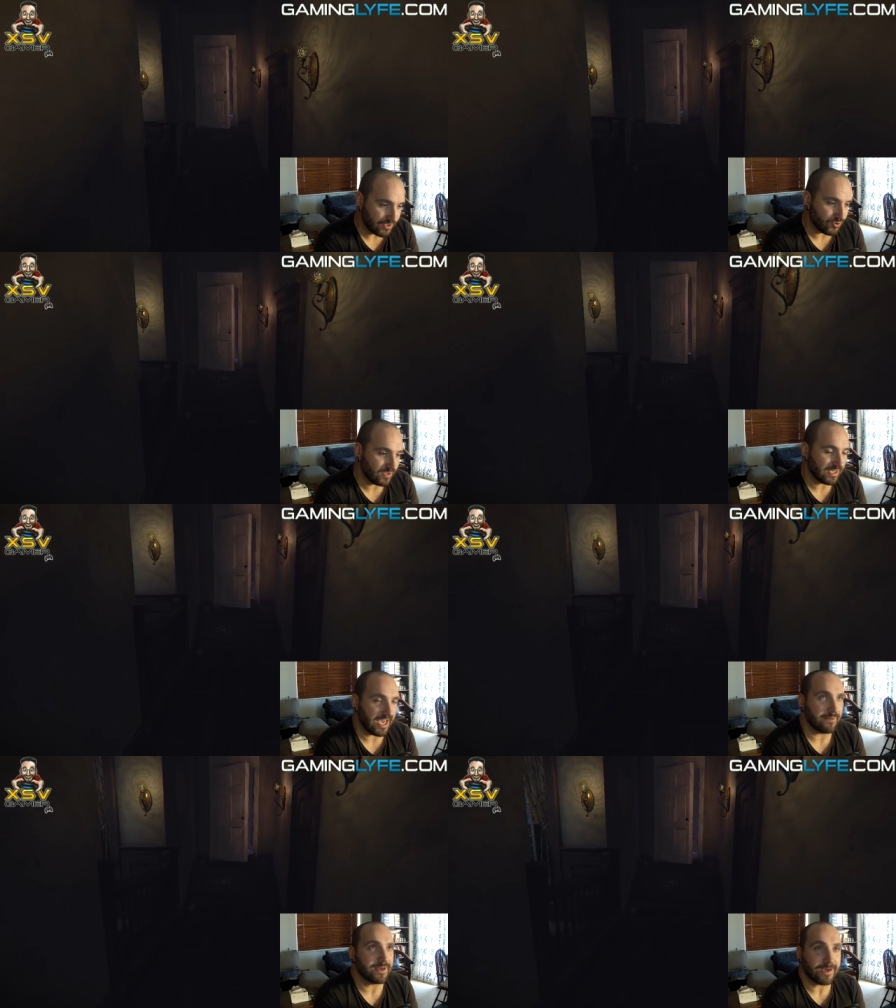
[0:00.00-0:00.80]
enjoyed the
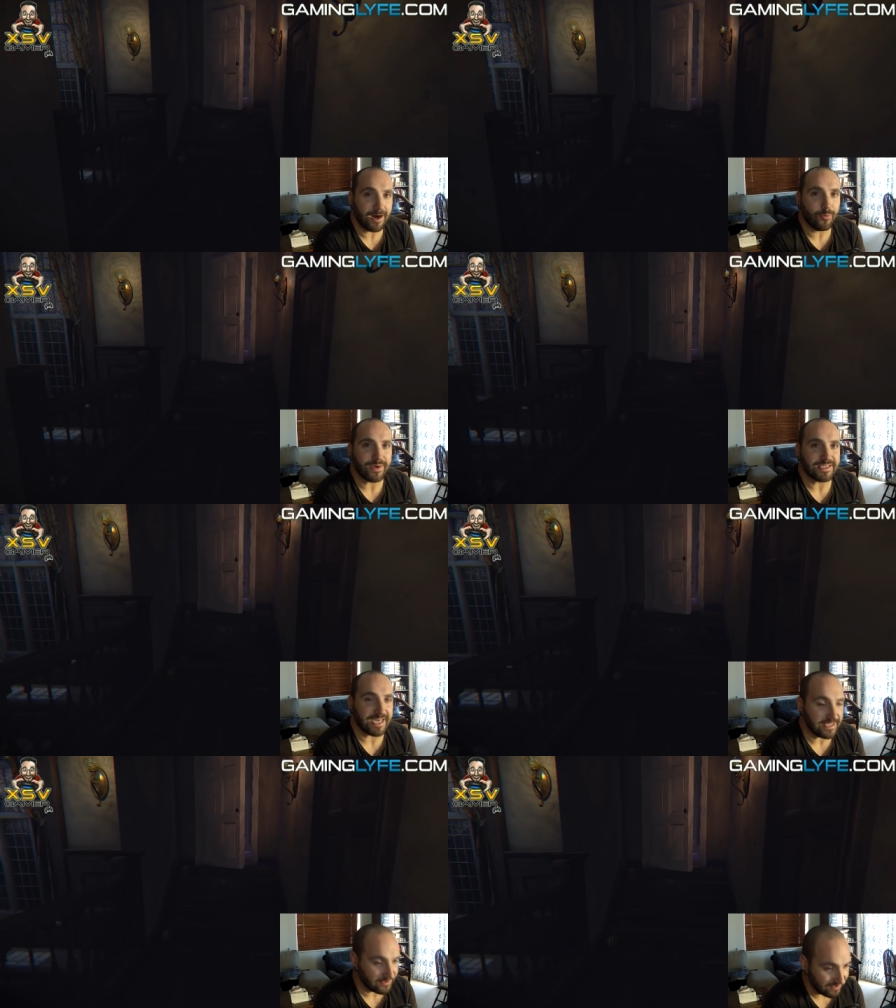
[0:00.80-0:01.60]
game, and I can't wait to
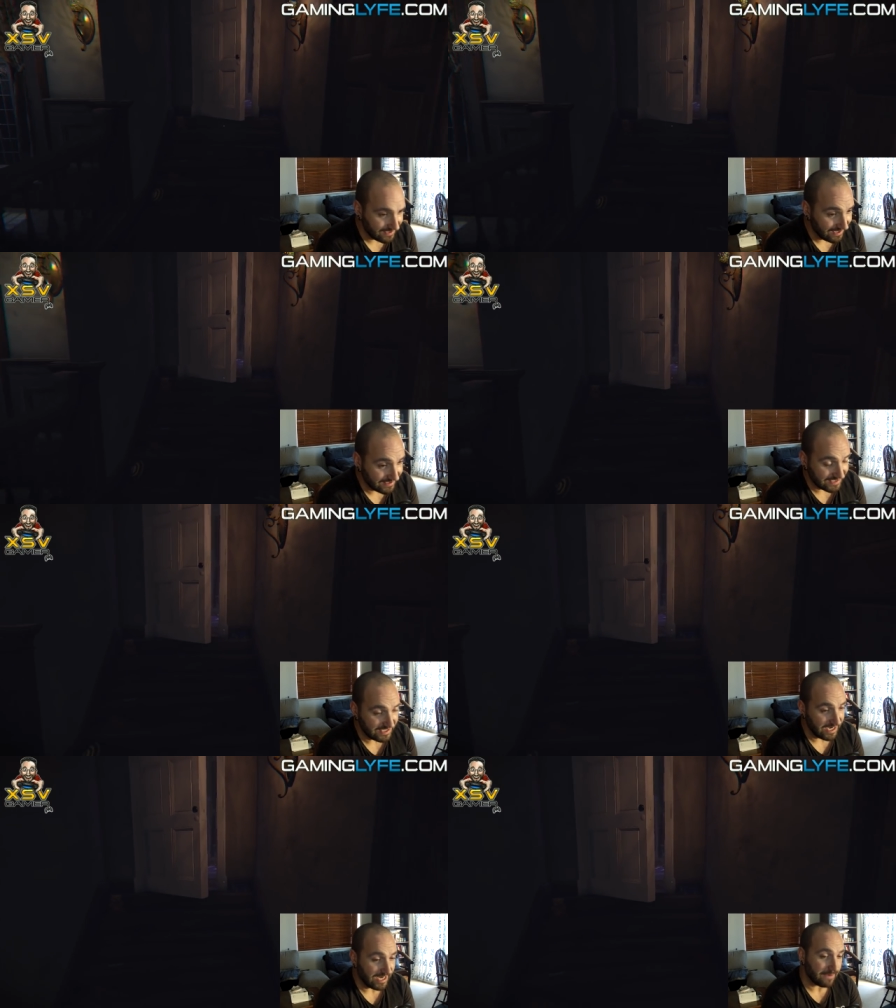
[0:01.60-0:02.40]
get into the D L
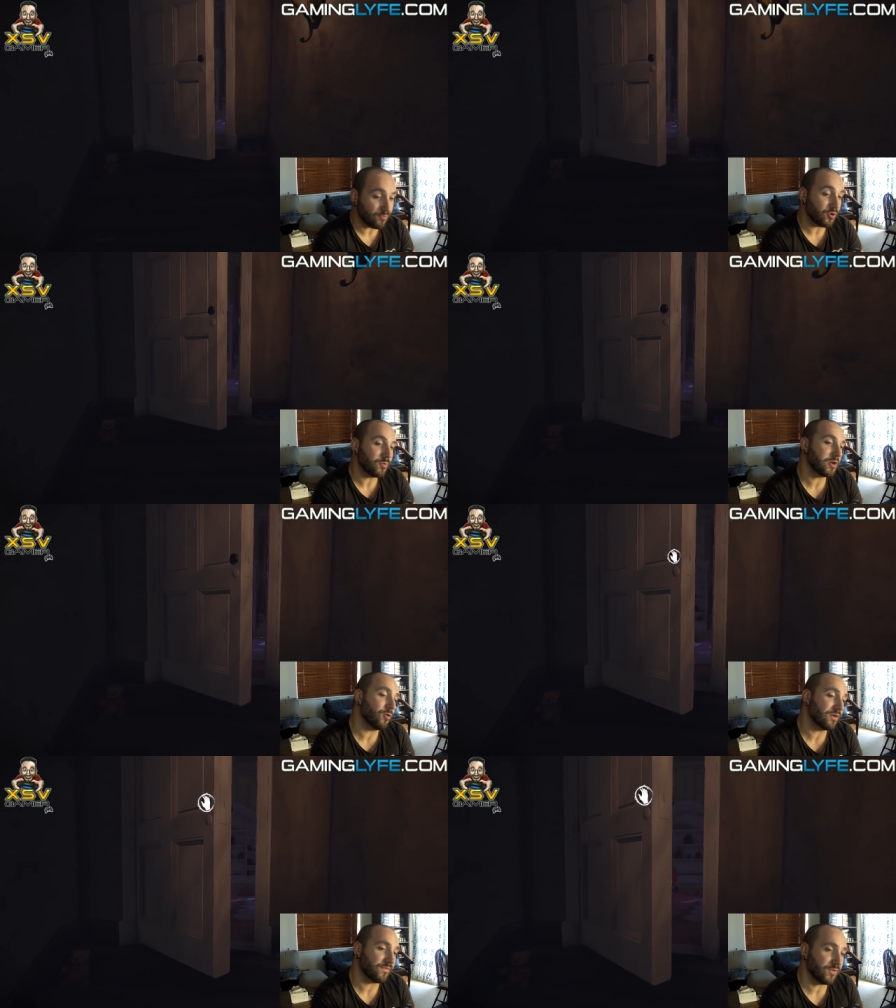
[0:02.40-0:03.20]
C, and I'm going to
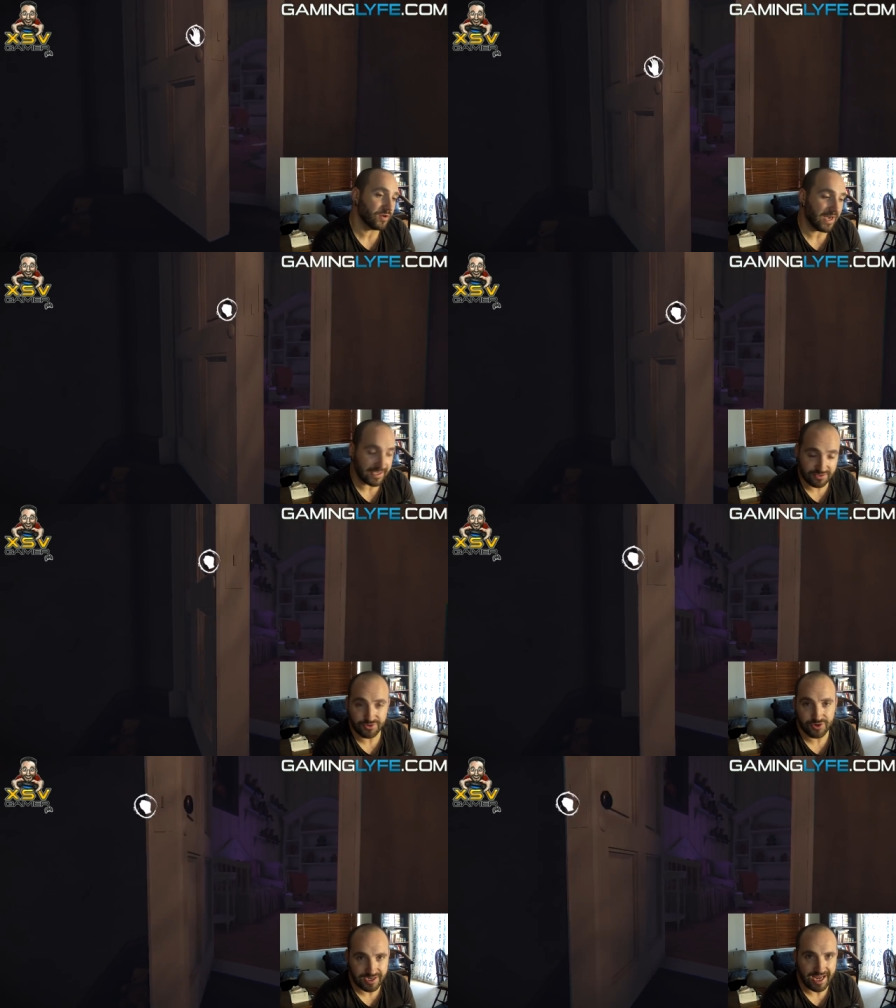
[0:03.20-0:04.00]
record it for you guys, so
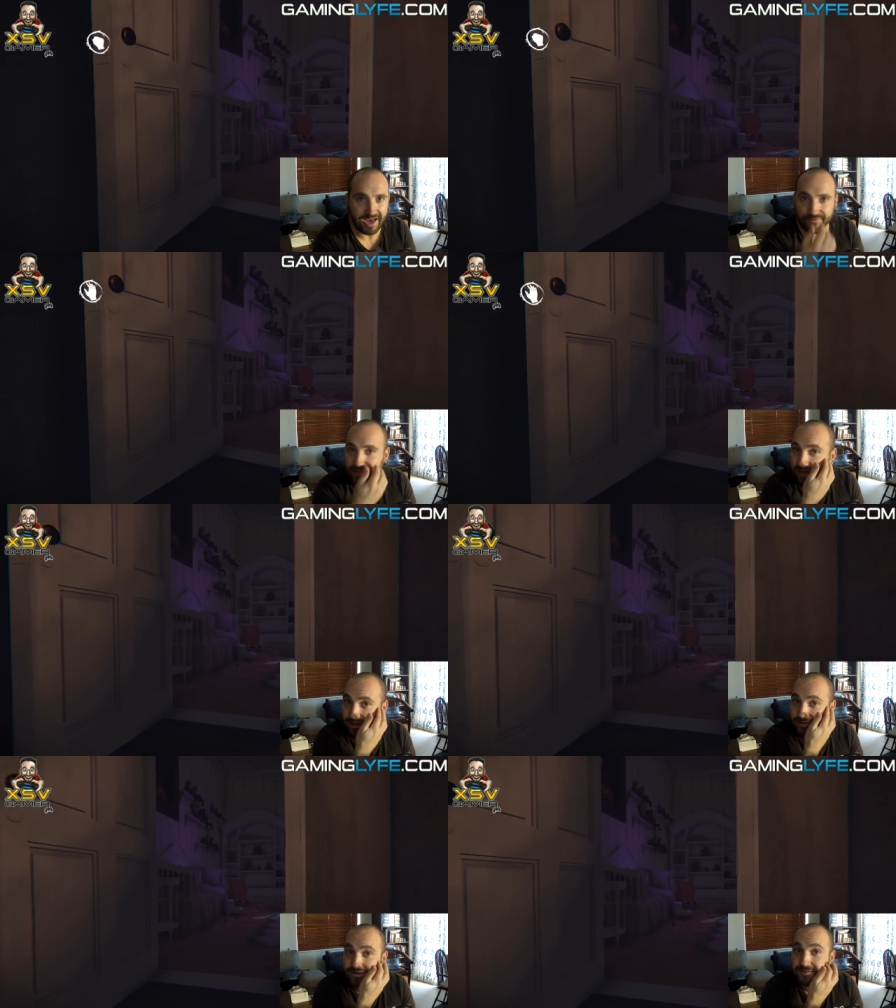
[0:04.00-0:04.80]
you're going to have that.